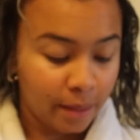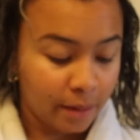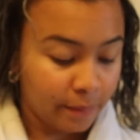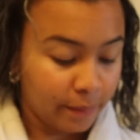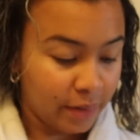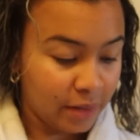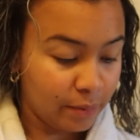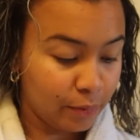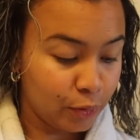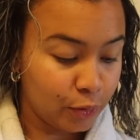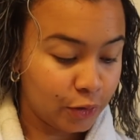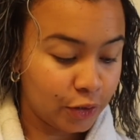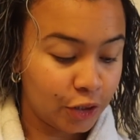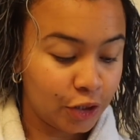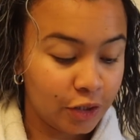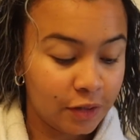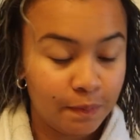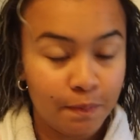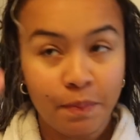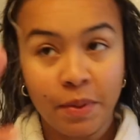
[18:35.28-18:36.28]
I'm in the mood to
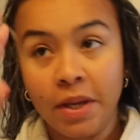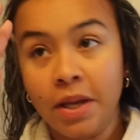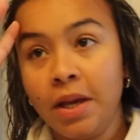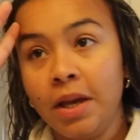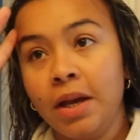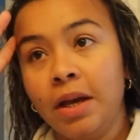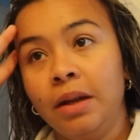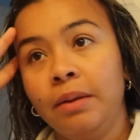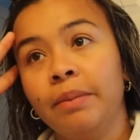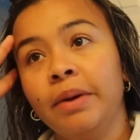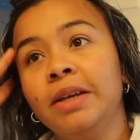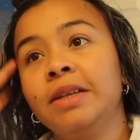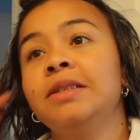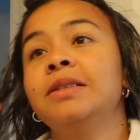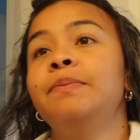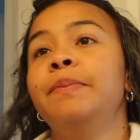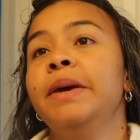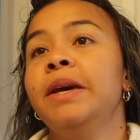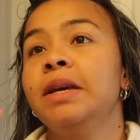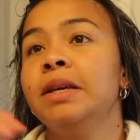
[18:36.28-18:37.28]
just be in my
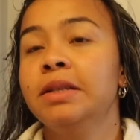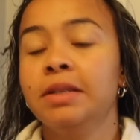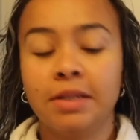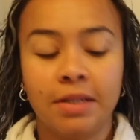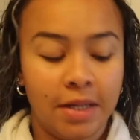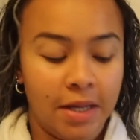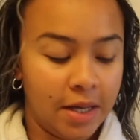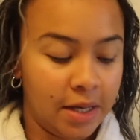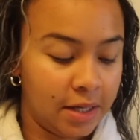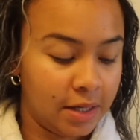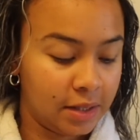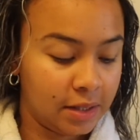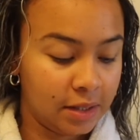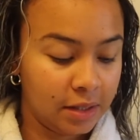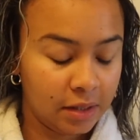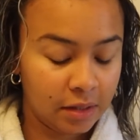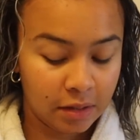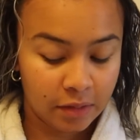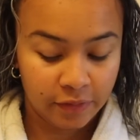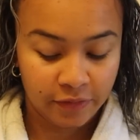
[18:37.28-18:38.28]
space
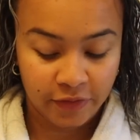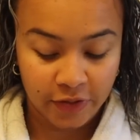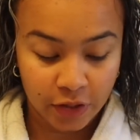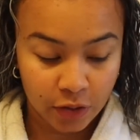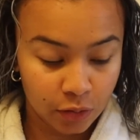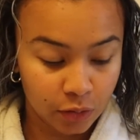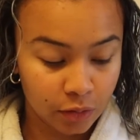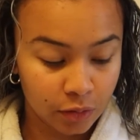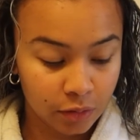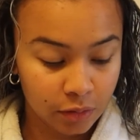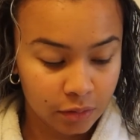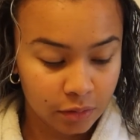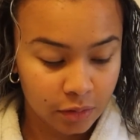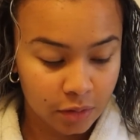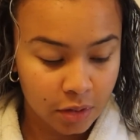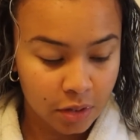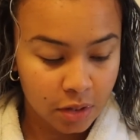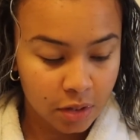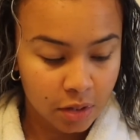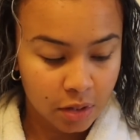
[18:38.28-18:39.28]
and feel
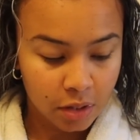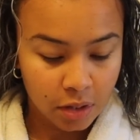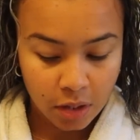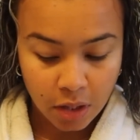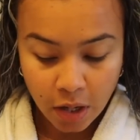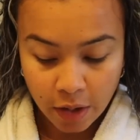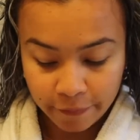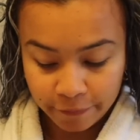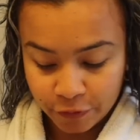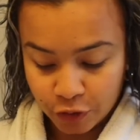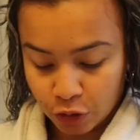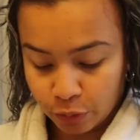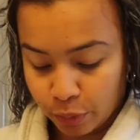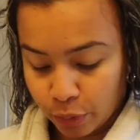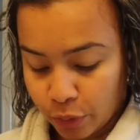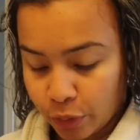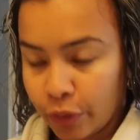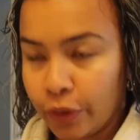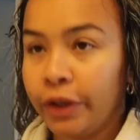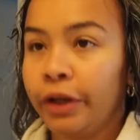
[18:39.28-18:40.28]

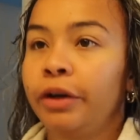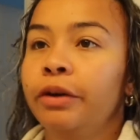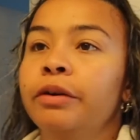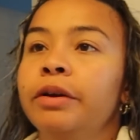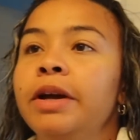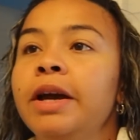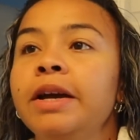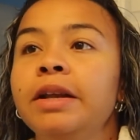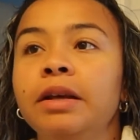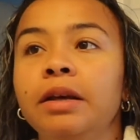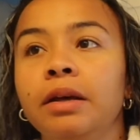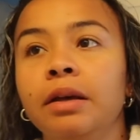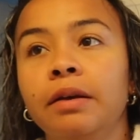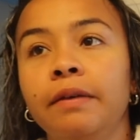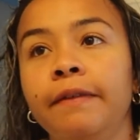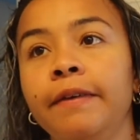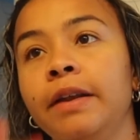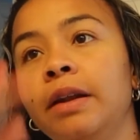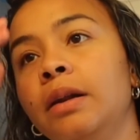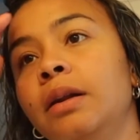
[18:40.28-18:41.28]
comfortable and
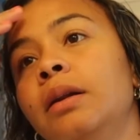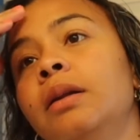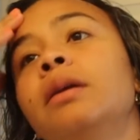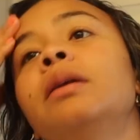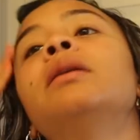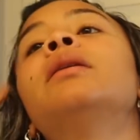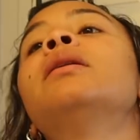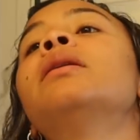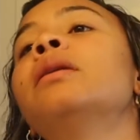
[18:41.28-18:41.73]
creative and